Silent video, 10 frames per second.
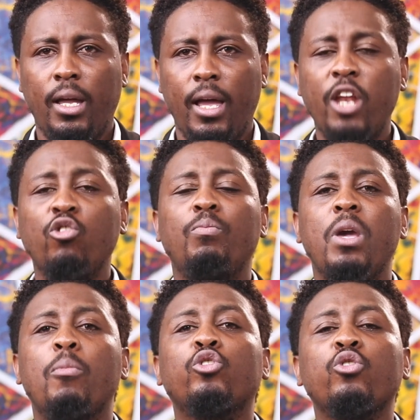and you'll be
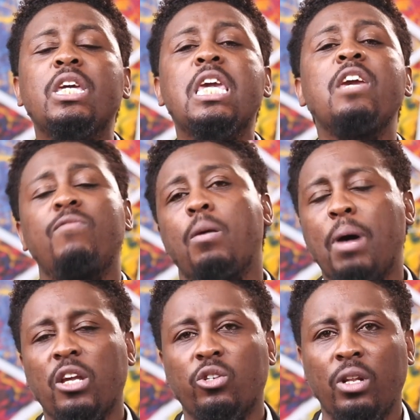able to give the
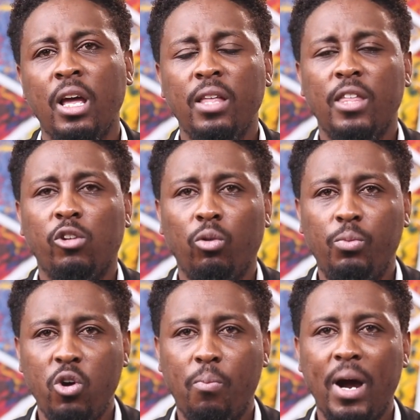person that will be
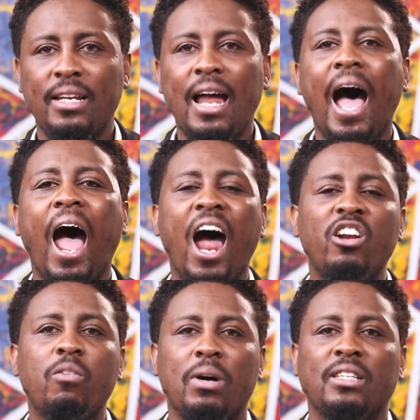your partner
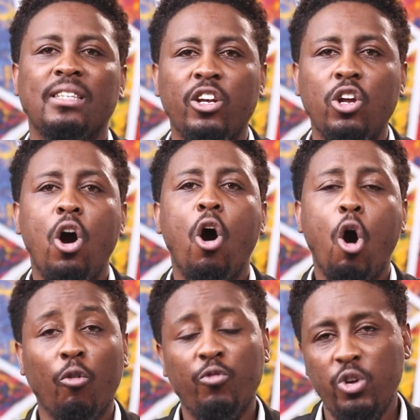100%
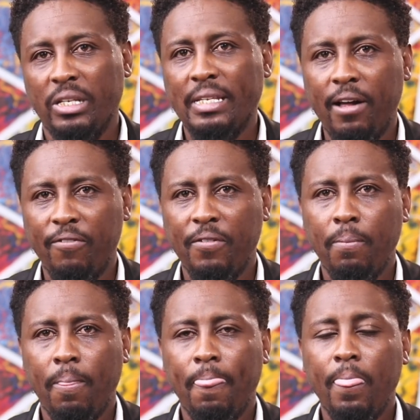of yourself.
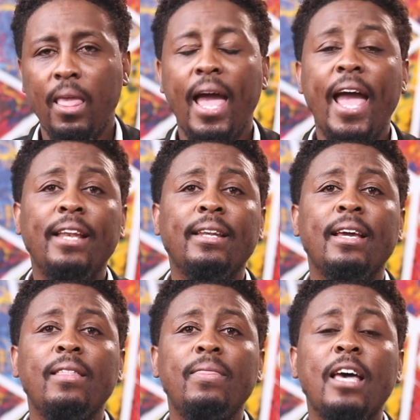And
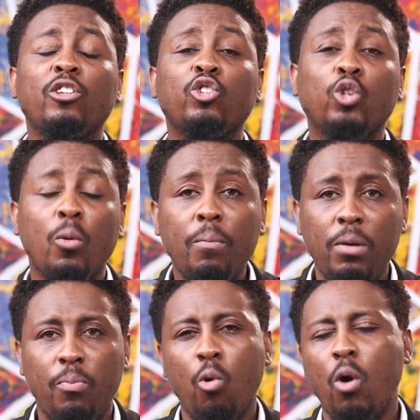there's so many
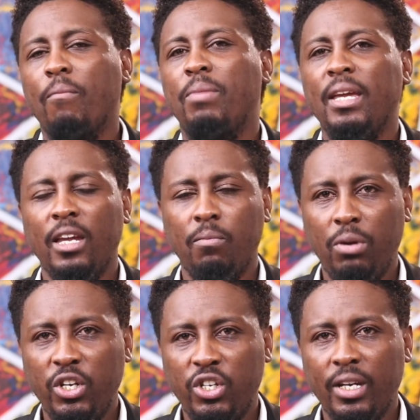people who are being
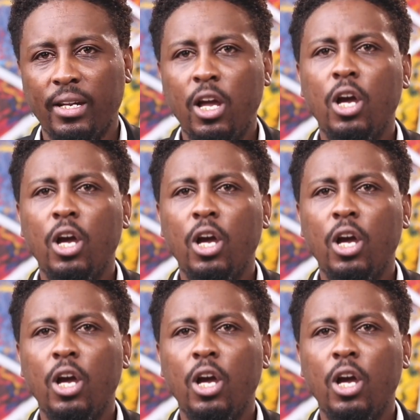impatient.